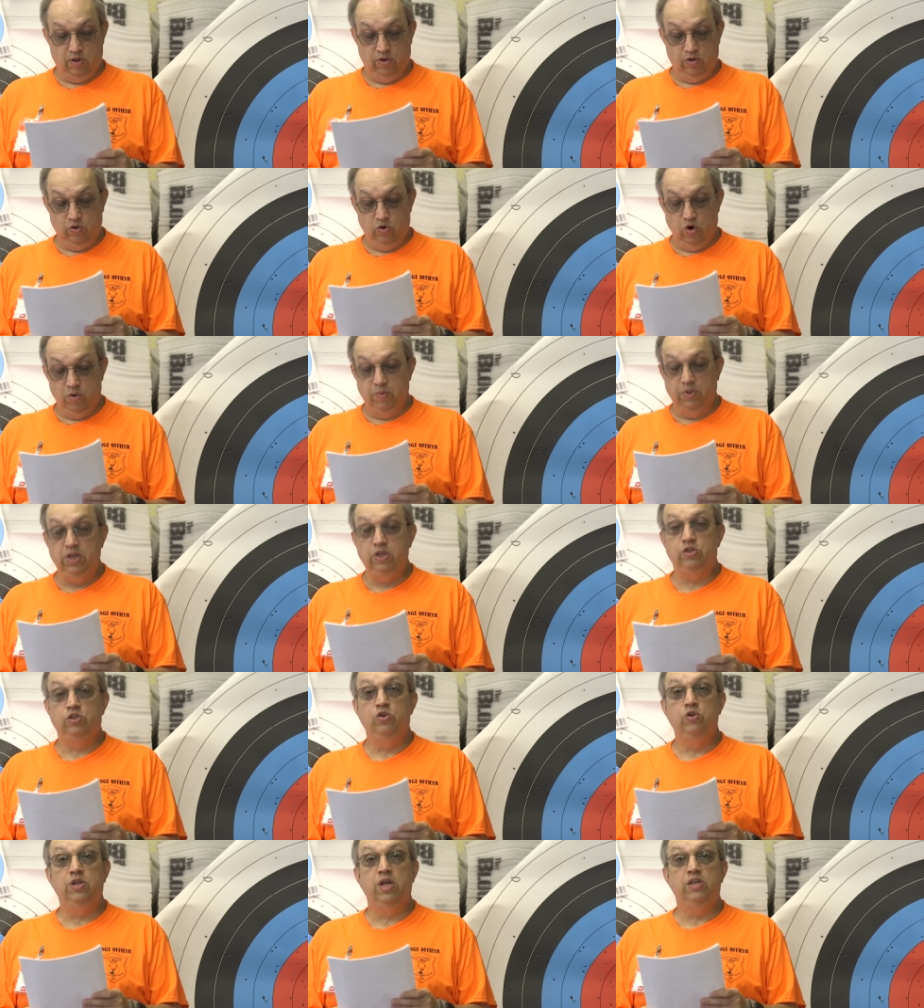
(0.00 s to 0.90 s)
Normally,
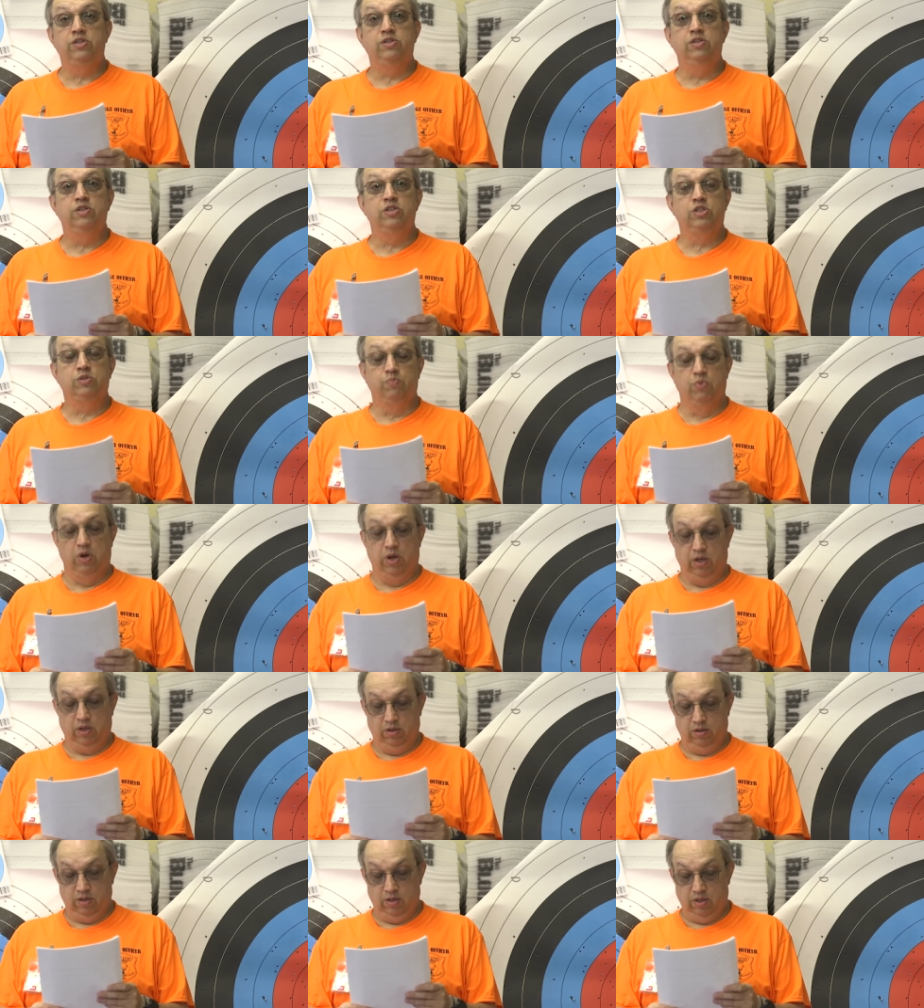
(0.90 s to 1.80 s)
two days in the
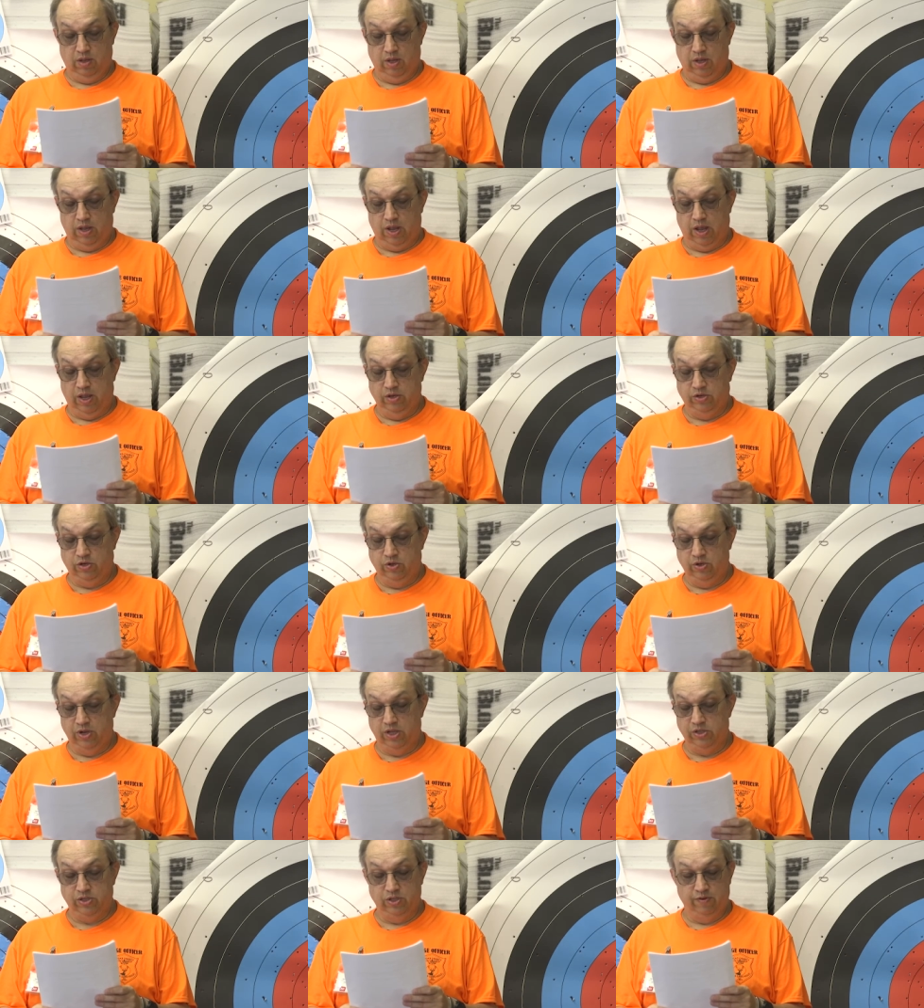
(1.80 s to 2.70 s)
spring and two
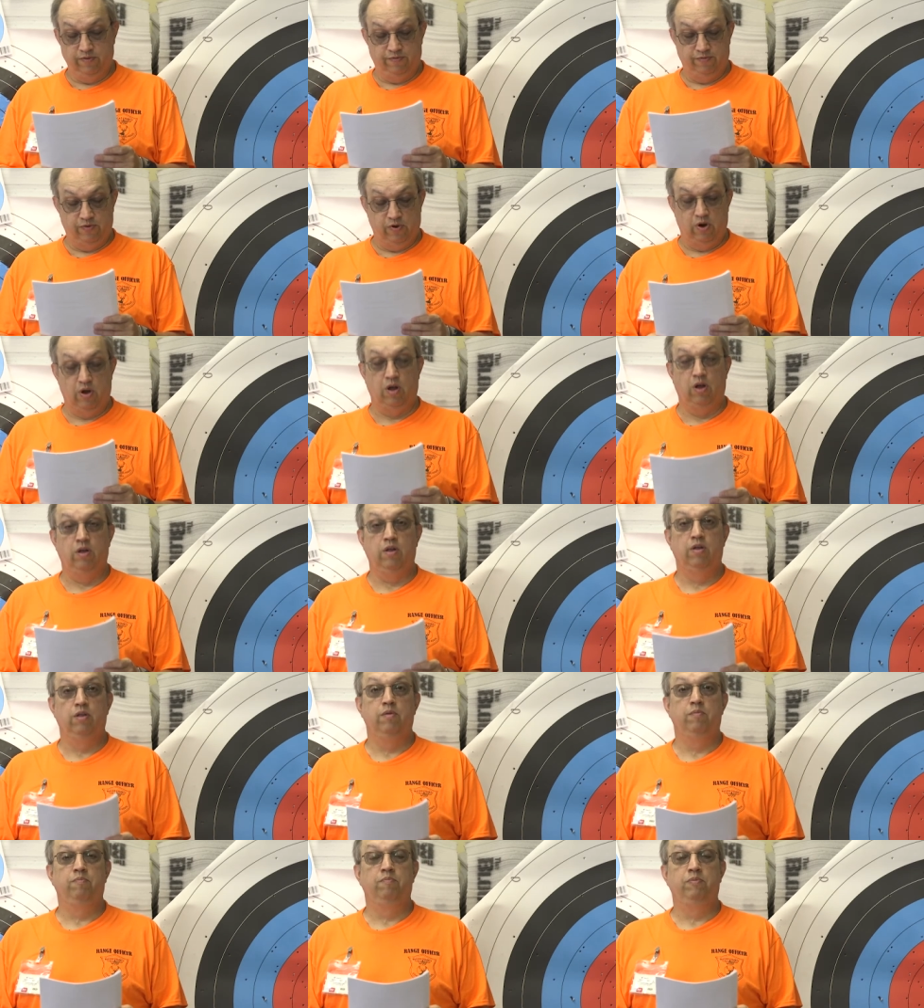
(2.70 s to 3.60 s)
days in the fall,
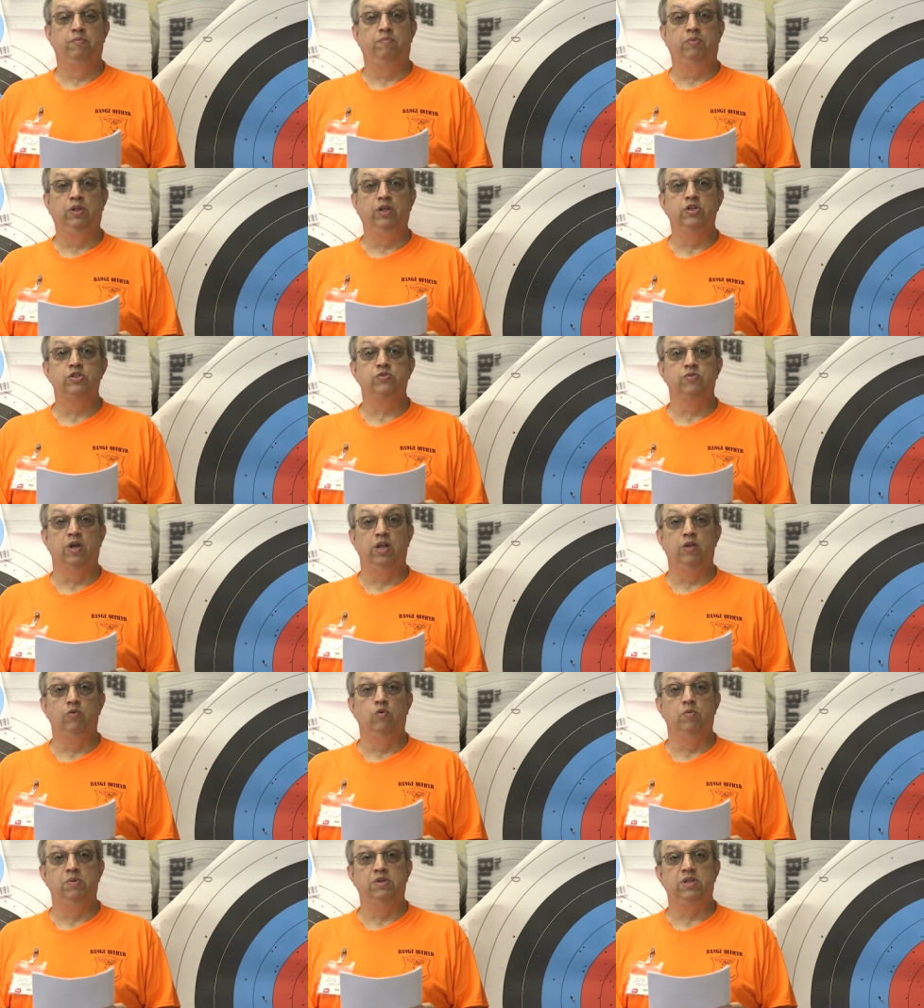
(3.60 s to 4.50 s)
police
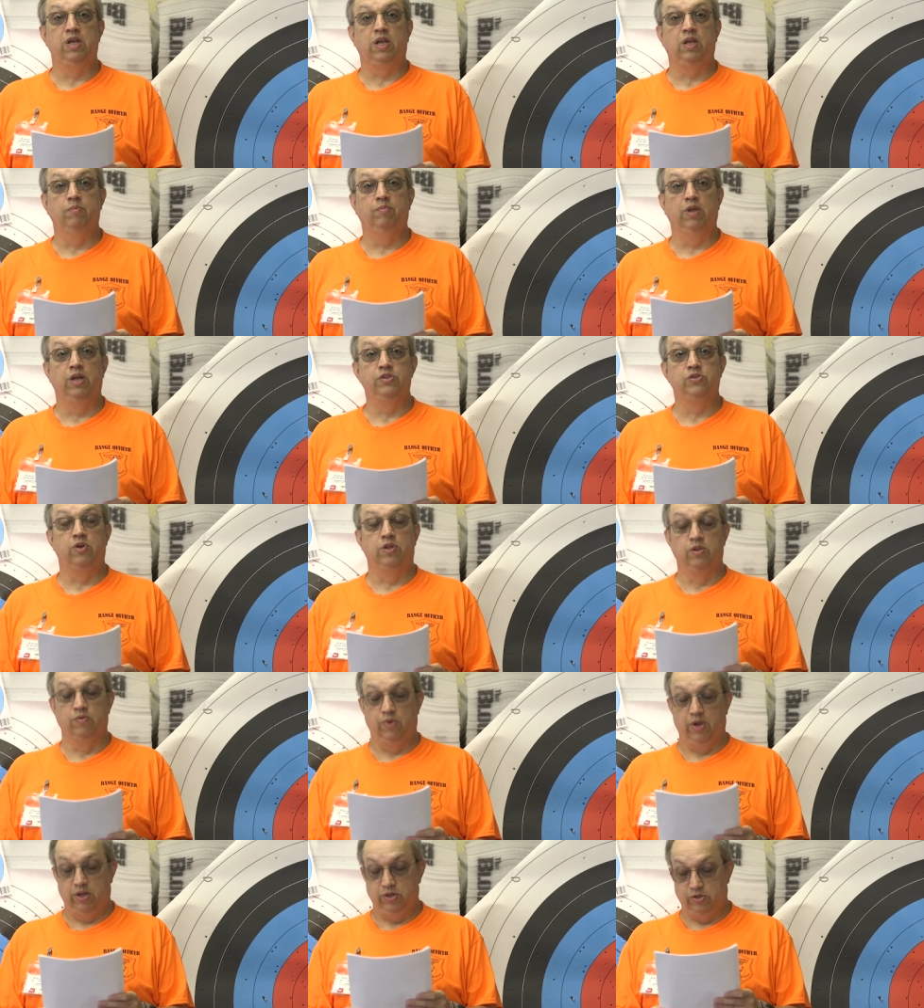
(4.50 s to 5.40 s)
training will be taking place on
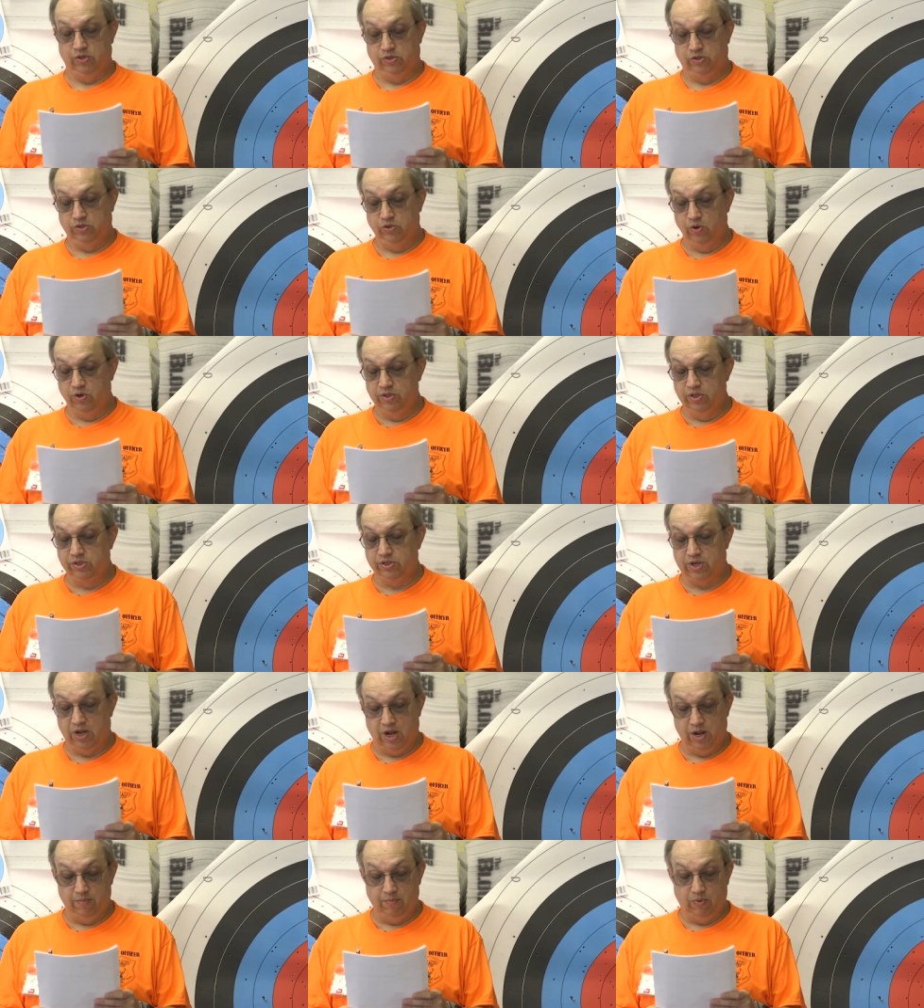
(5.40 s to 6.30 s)
the ranges. During this
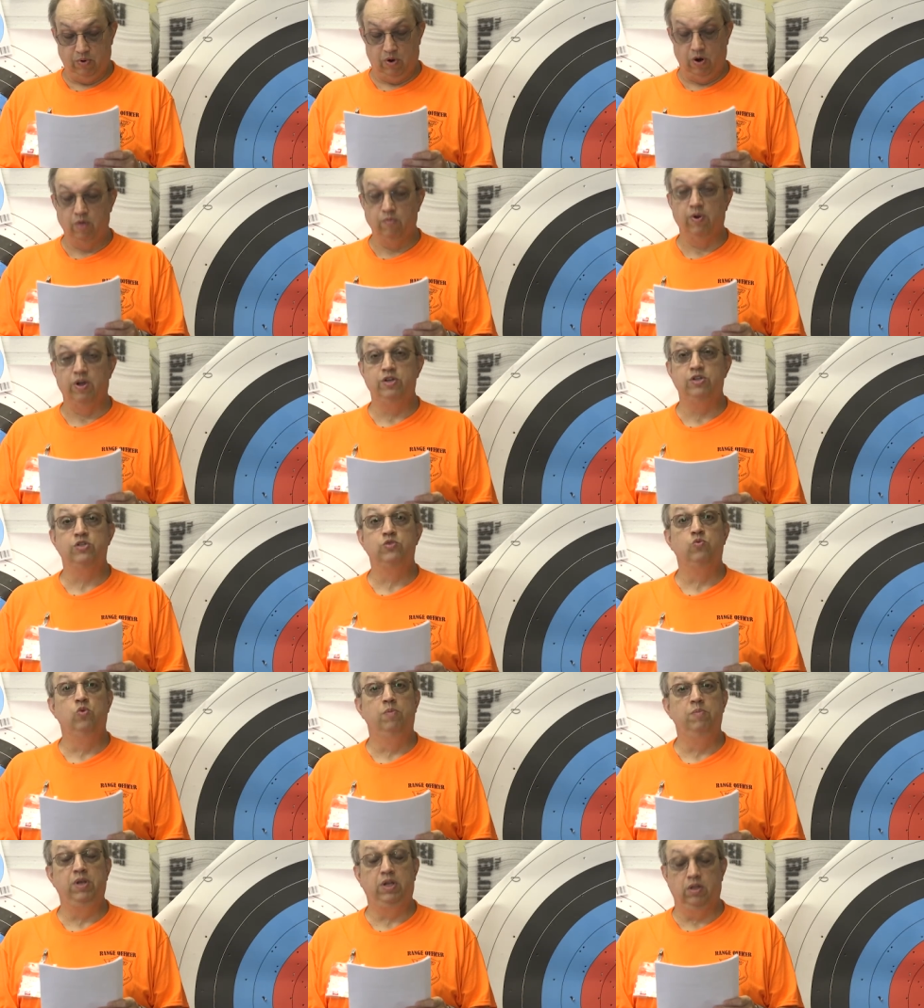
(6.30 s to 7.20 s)
time, our ranges
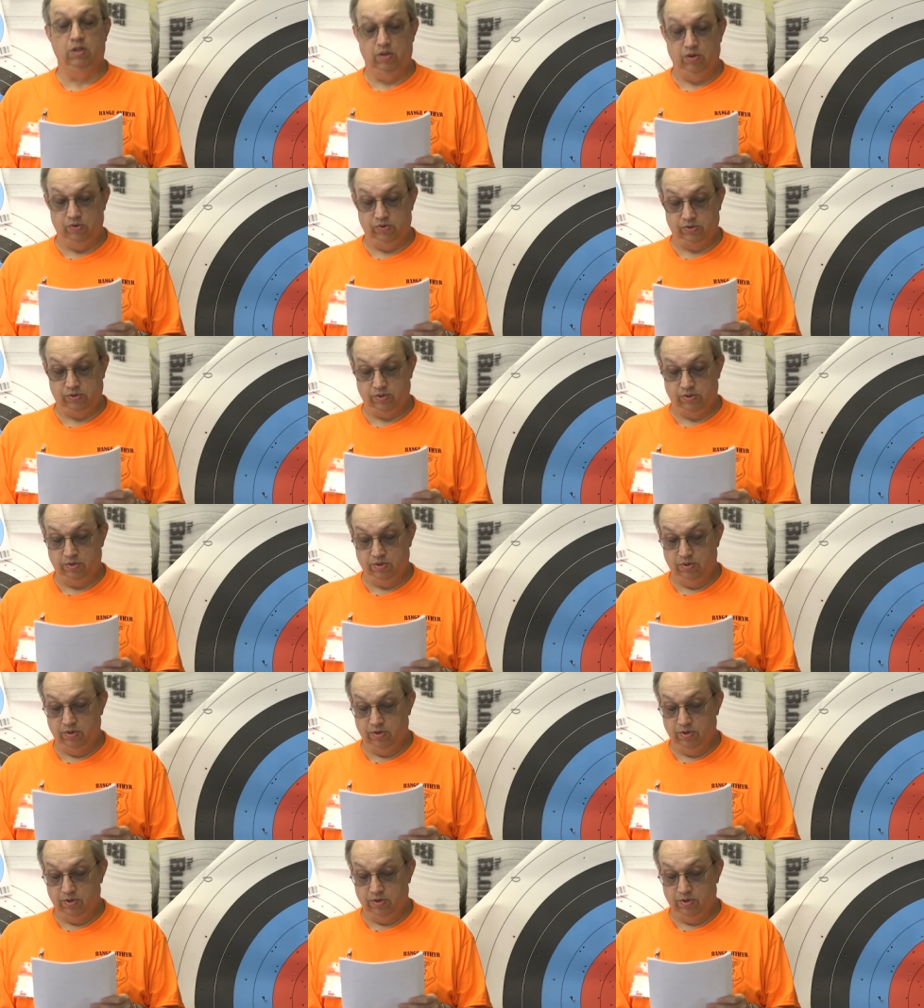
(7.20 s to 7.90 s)
will be closed.